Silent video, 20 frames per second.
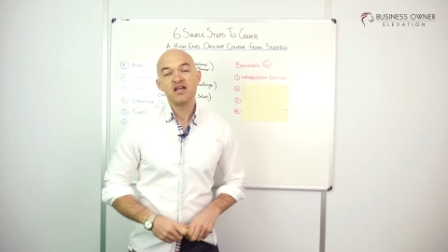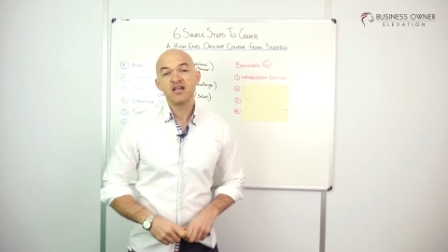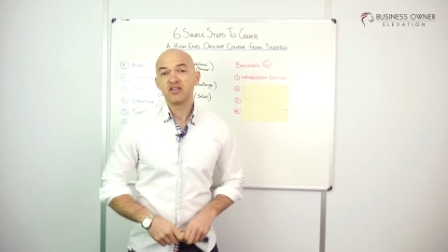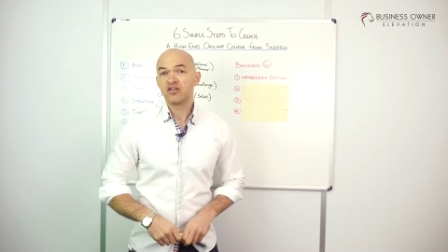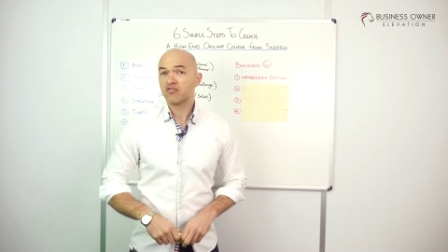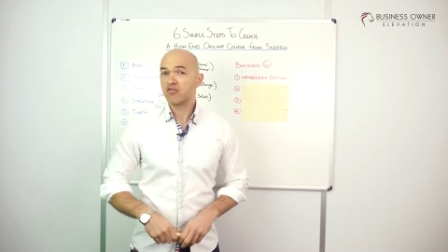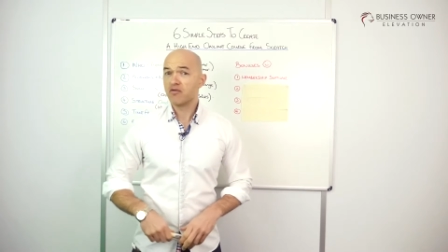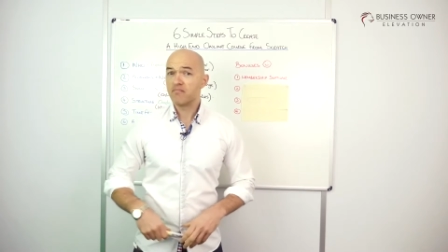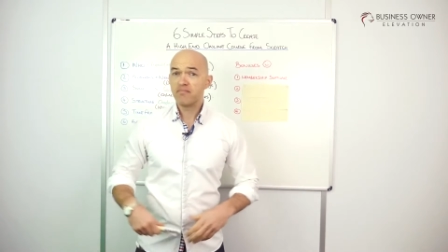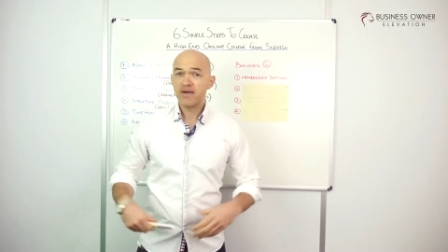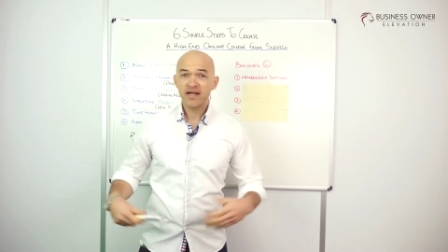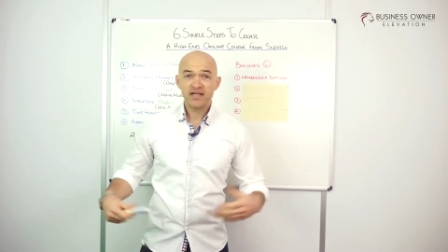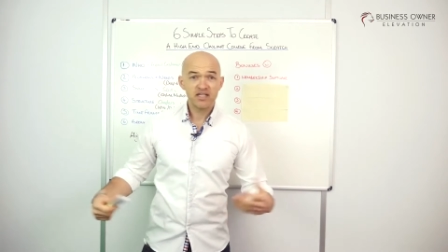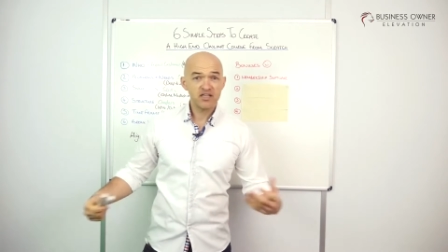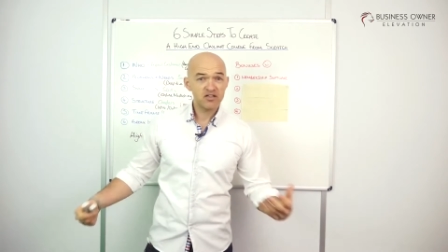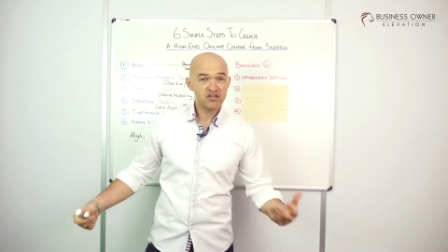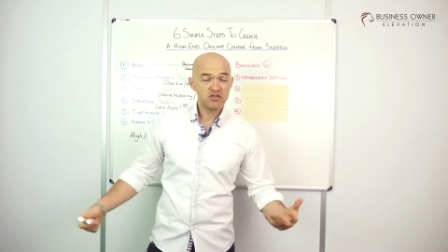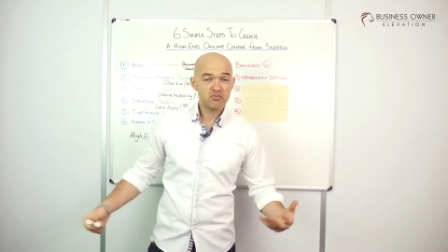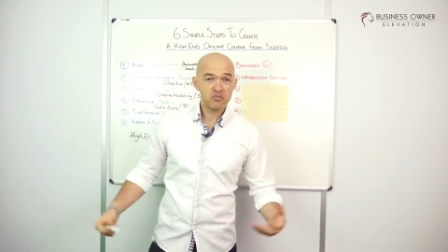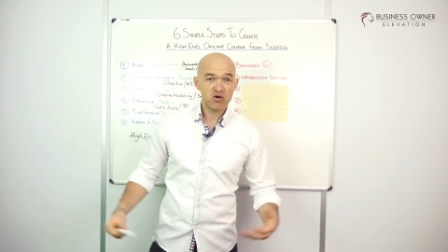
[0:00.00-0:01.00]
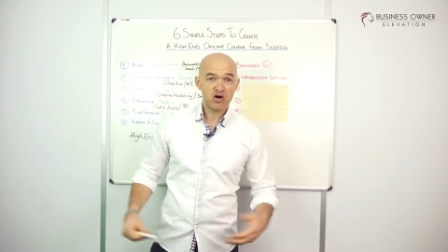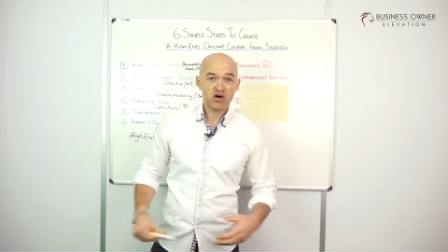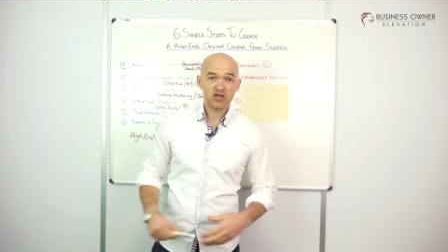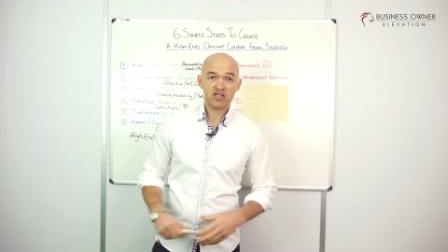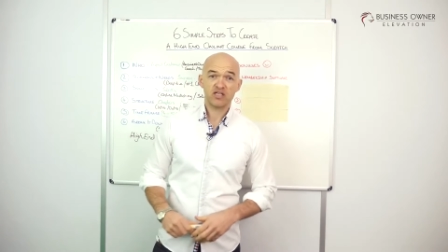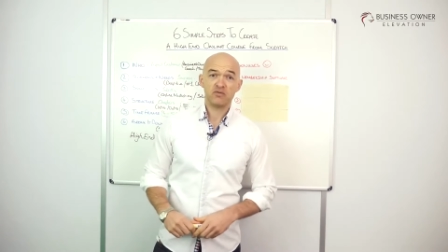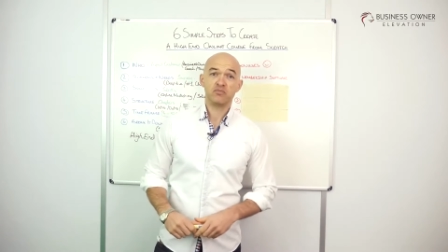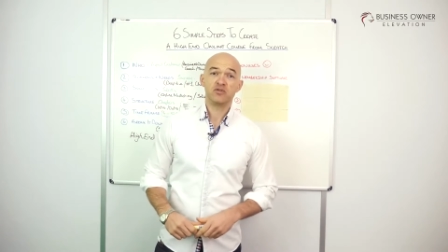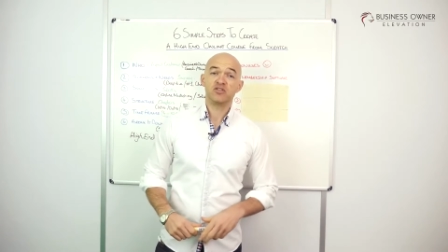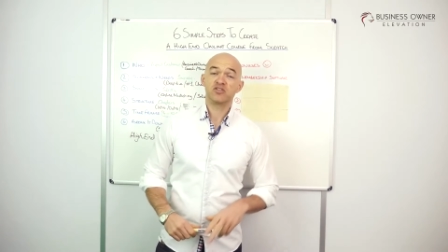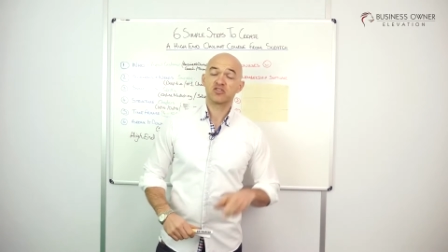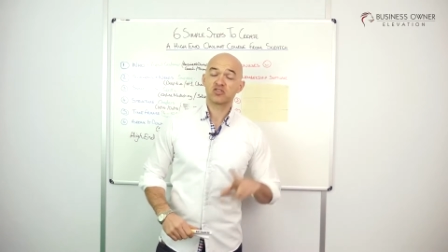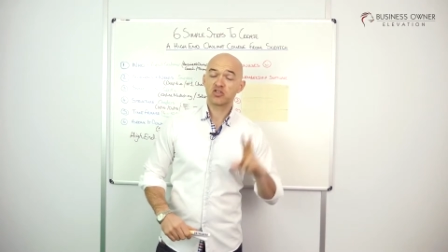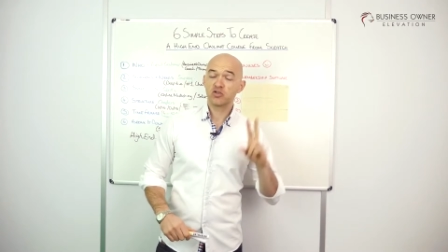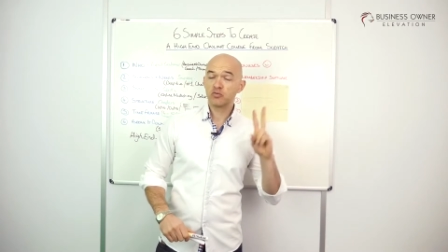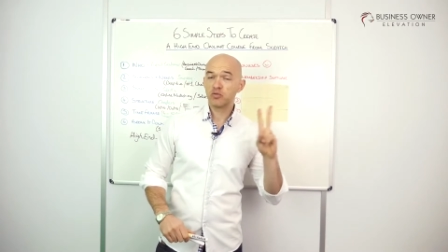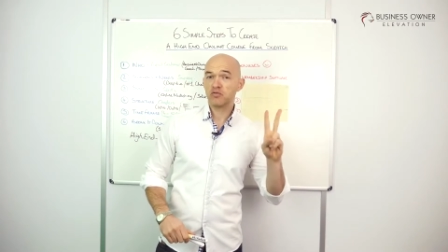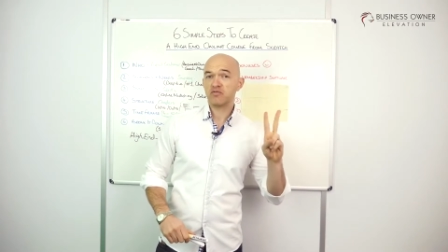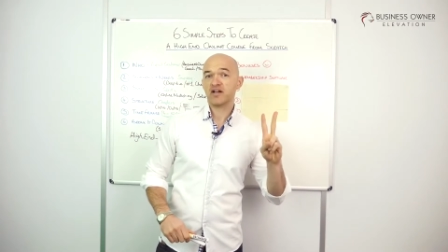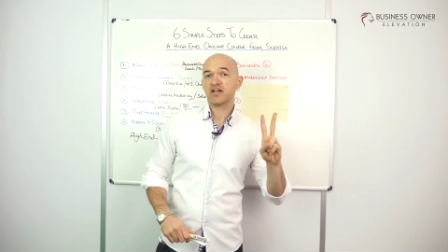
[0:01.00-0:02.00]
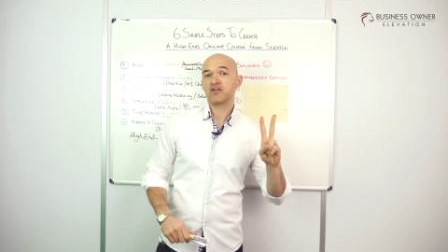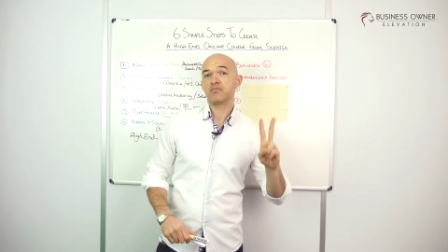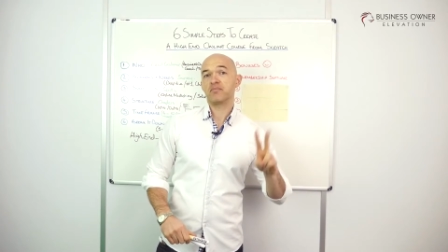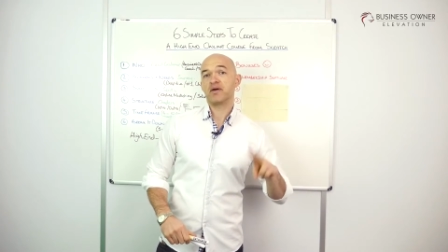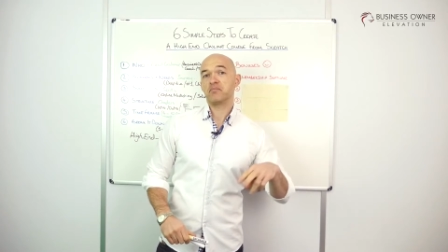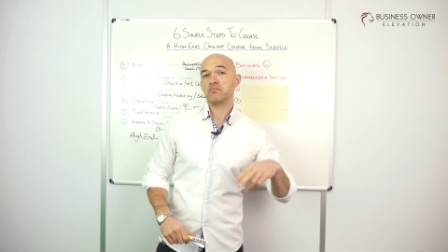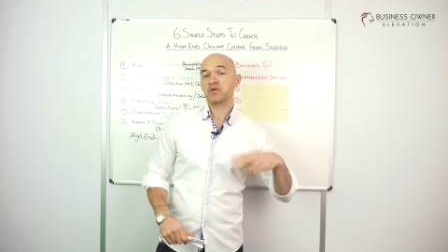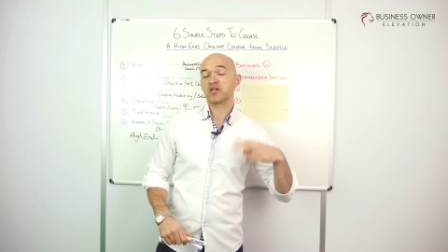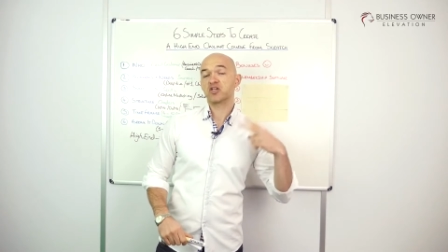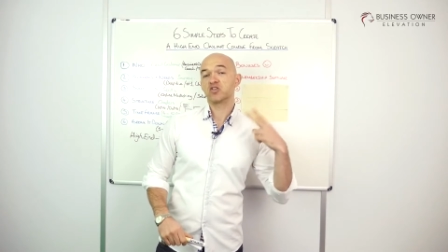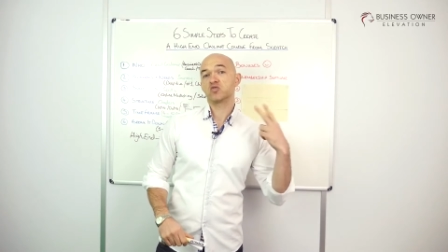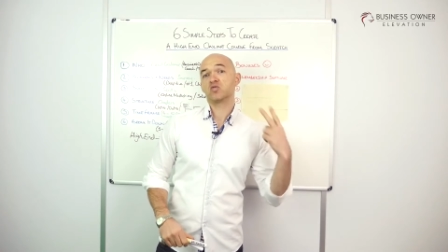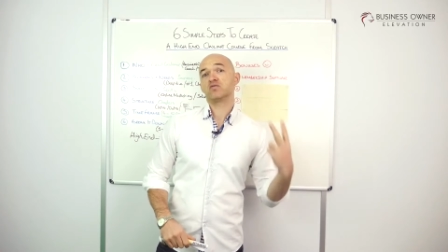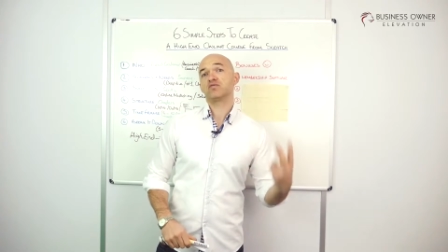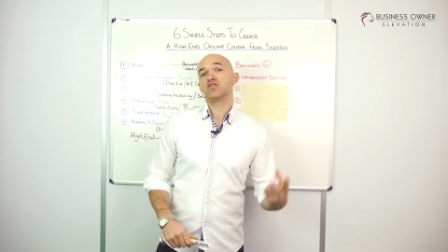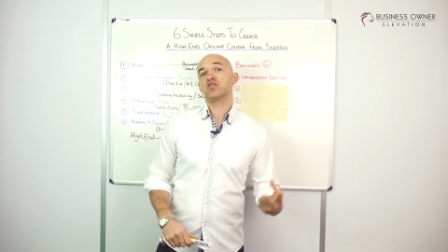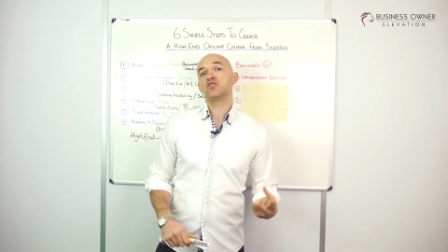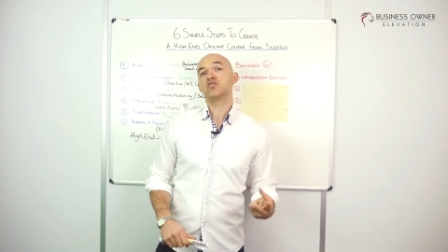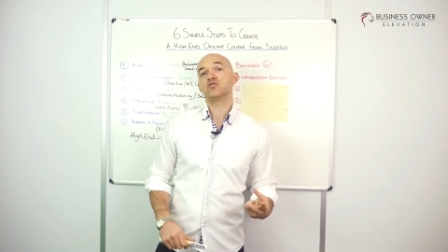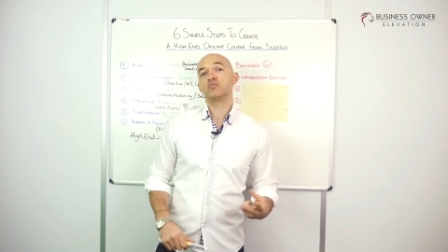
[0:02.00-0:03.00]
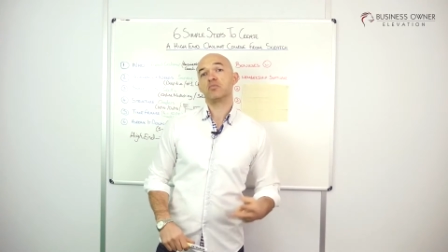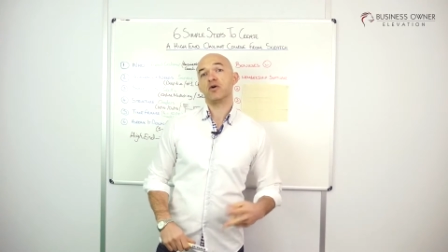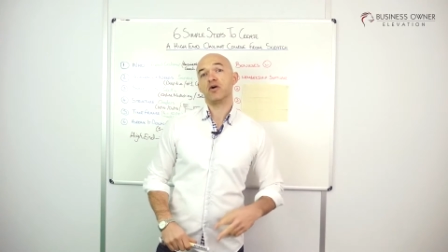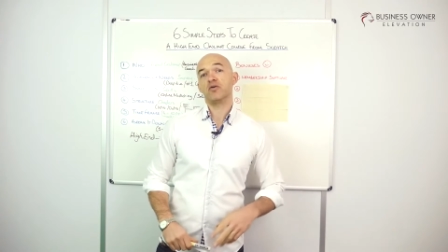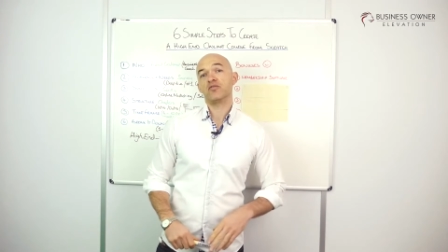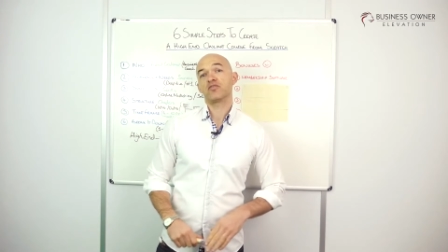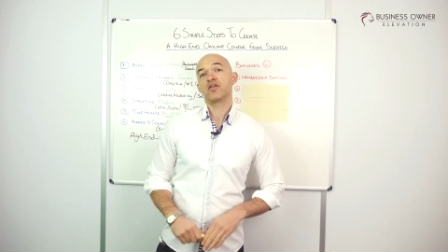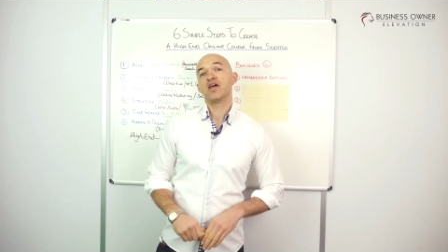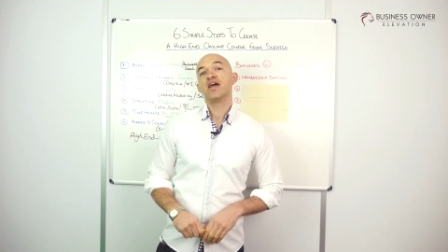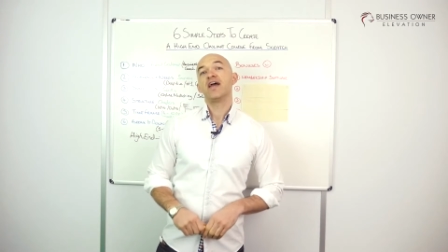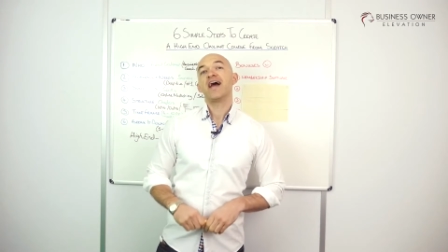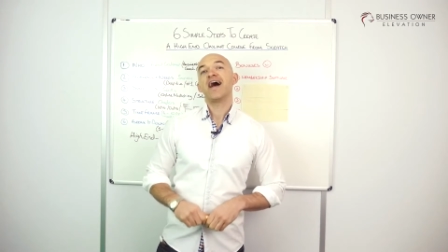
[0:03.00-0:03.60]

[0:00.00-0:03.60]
There are many on the market, but there's 2 we recommend because we've used both